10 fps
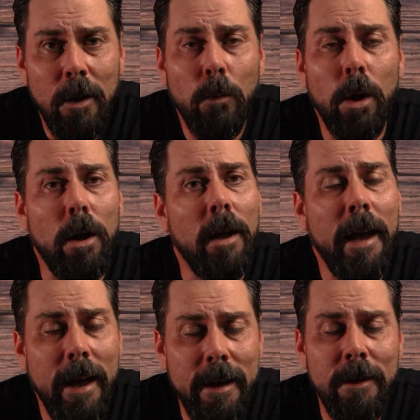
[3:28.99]
Well,
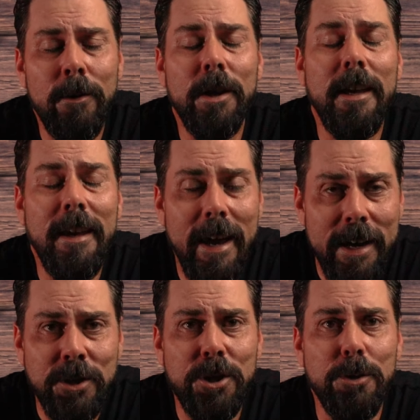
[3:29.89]
hell
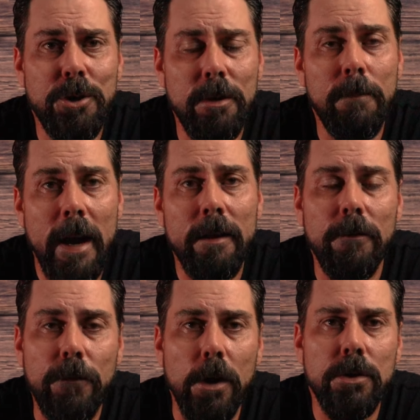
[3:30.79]
yes, you should make
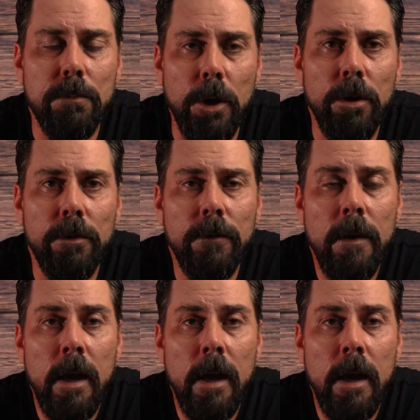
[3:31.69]
the first move.